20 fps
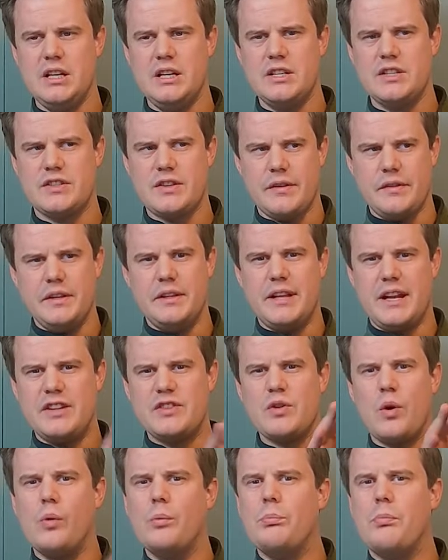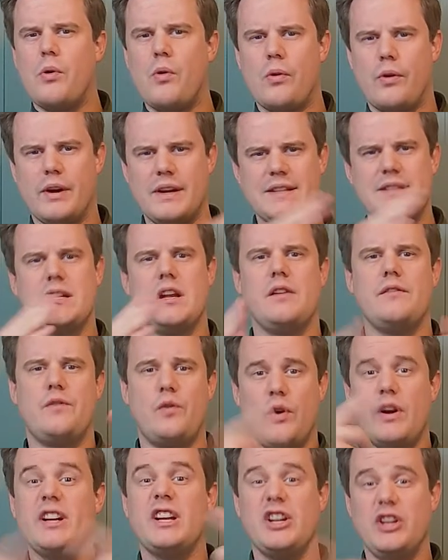something that is on board instead of
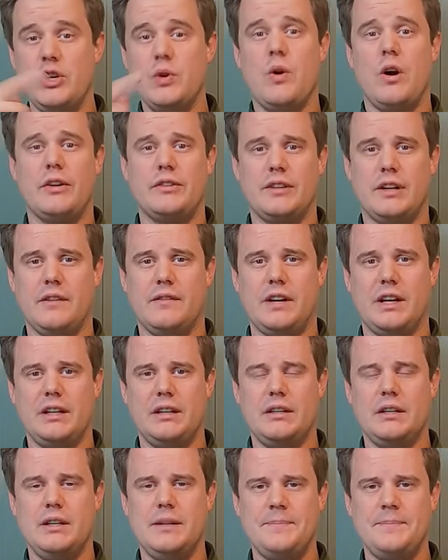running a new auto leveling.